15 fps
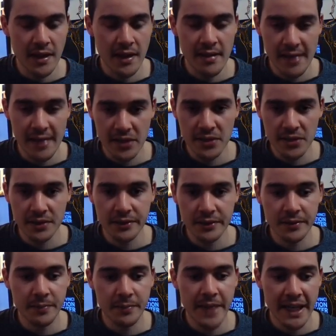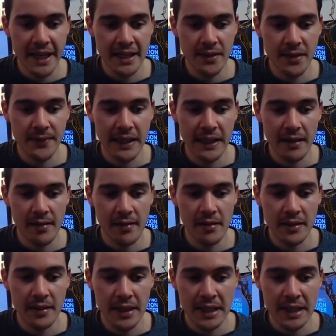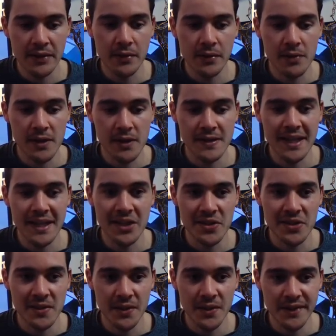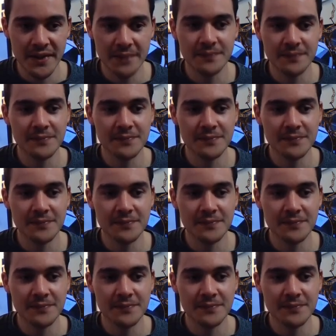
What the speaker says: essential backend files like the ROS action server.